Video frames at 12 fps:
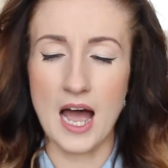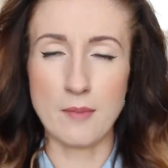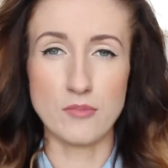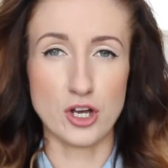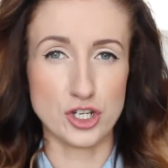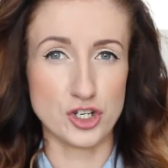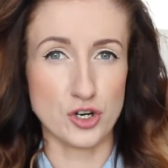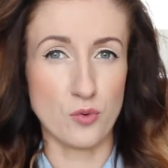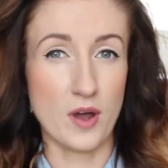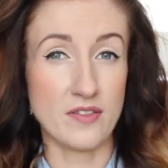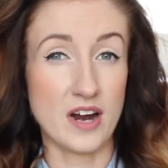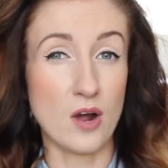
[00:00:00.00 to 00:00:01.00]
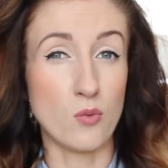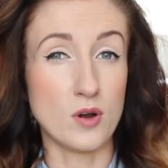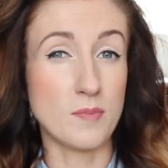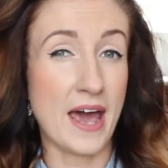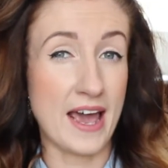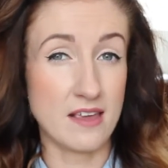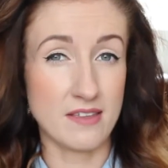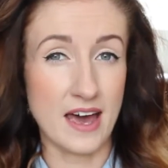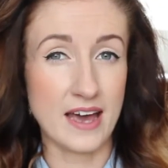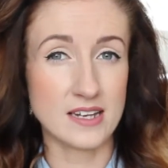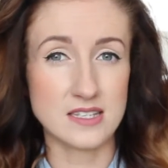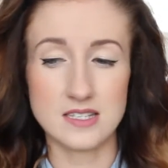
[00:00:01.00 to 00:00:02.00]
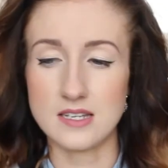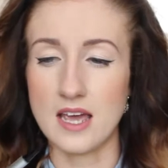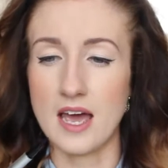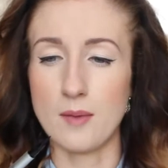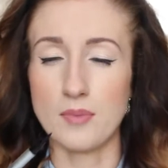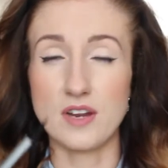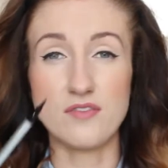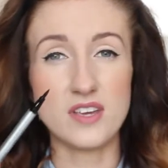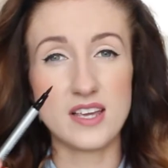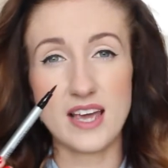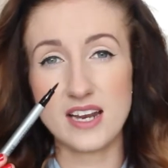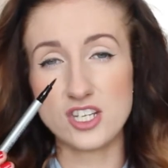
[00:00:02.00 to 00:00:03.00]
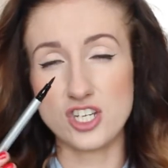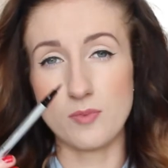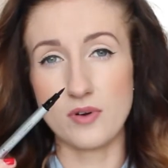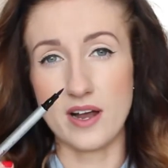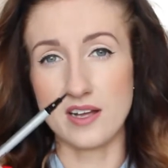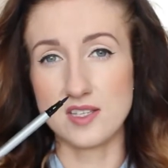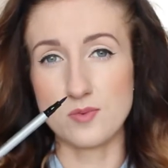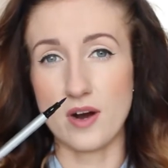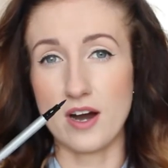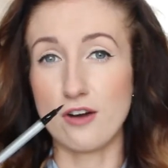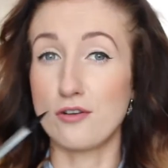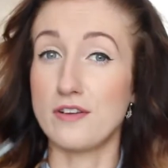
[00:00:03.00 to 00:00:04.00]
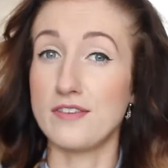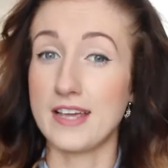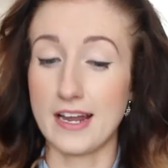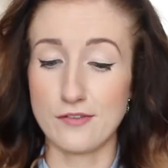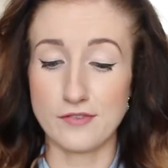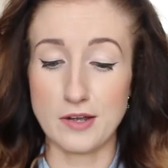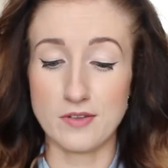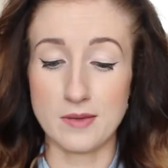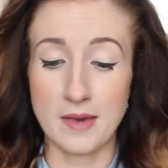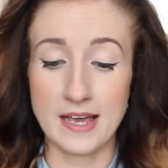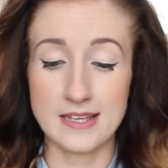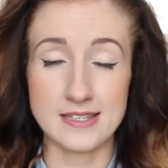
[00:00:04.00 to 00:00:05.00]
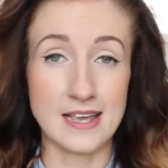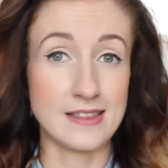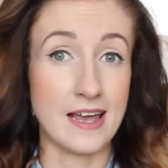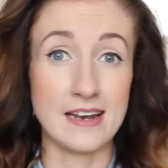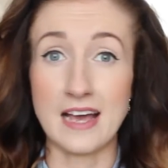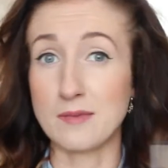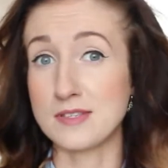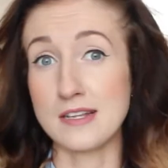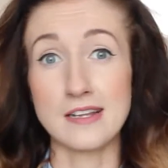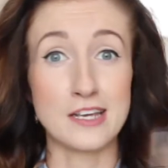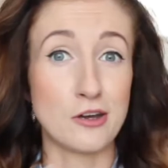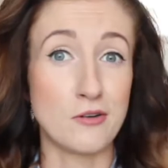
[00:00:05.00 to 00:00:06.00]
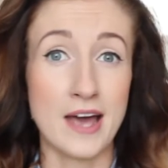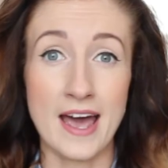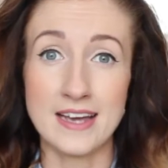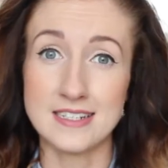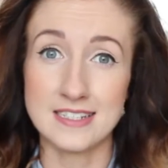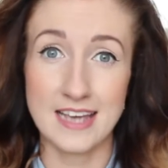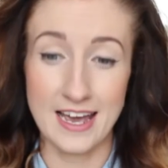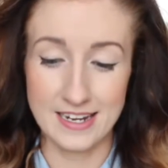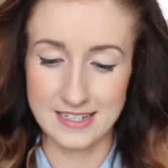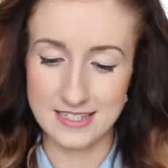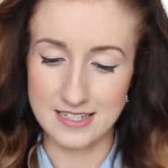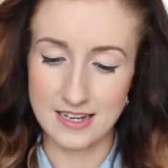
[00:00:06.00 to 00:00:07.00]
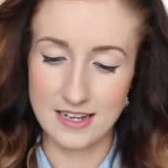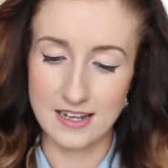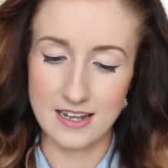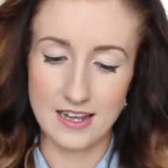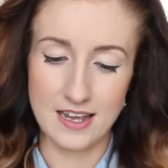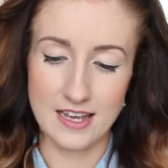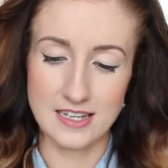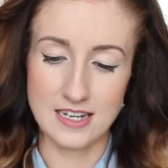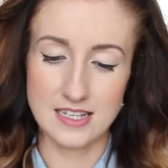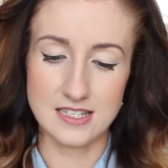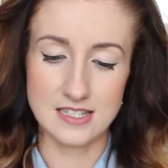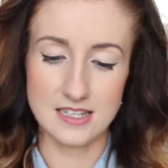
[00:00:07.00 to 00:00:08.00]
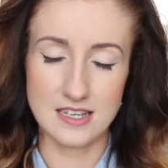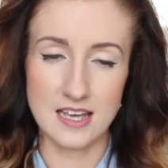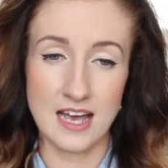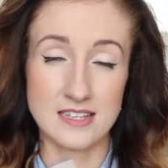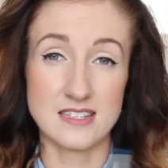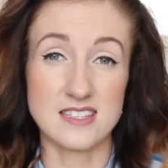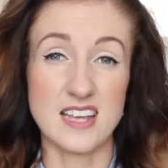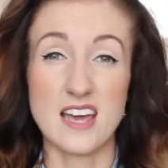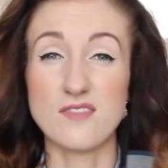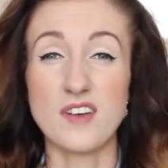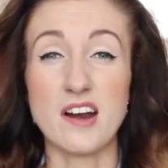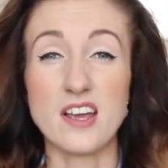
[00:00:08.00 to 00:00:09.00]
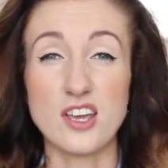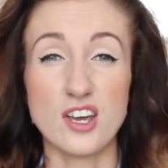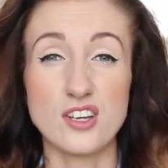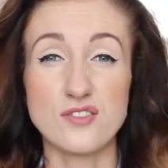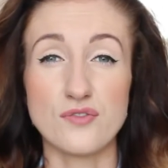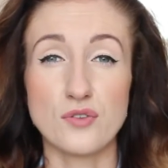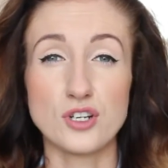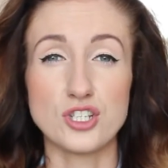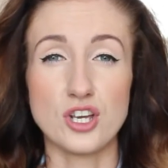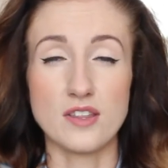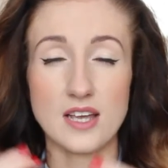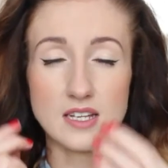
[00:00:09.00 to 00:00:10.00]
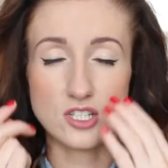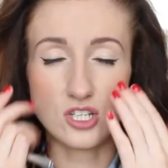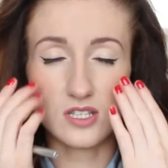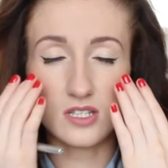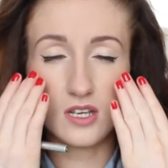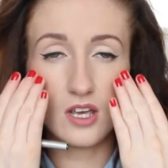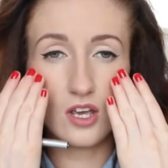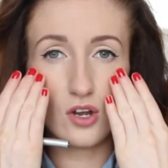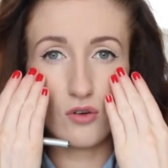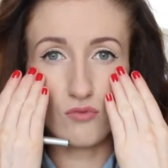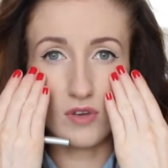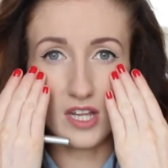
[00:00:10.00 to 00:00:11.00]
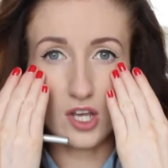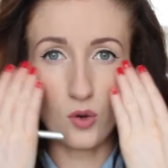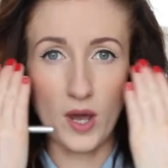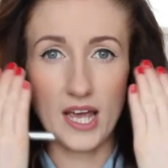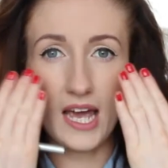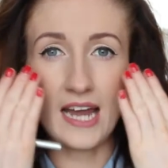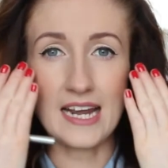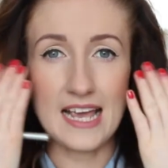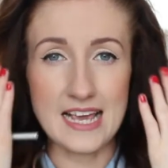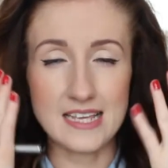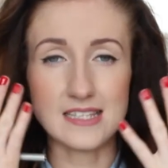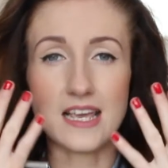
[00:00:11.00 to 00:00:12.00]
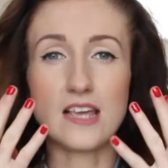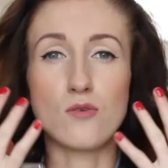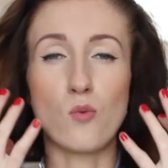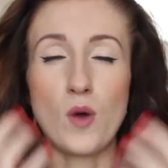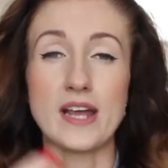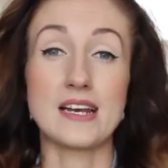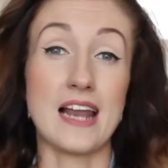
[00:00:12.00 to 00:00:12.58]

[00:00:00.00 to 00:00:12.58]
I'm not sure whether I would pay that, but if you can get it cheaper elsewhere, or if you can get it free with a magazine, then absolutely go ahead and get it. It is, as I said, very good for doing that just really quick and easy winged